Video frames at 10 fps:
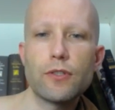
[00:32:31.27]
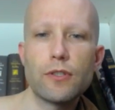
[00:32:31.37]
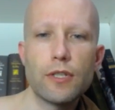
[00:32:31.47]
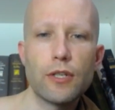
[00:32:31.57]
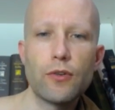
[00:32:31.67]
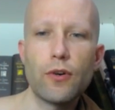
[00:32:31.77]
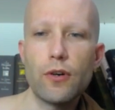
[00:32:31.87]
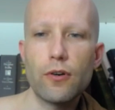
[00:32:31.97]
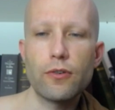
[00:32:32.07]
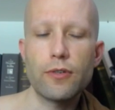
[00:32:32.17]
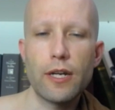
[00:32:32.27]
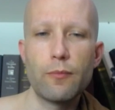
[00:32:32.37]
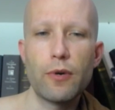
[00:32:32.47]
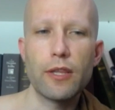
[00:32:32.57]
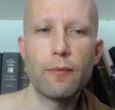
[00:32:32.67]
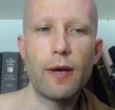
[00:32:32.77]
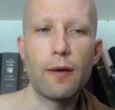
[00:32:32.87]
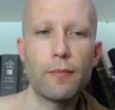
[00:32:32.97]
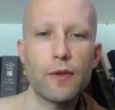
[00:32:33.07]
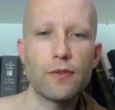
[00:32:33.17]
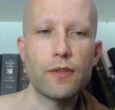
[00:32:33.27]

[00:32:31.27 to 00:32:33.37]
ignore or try to bring them up, you see.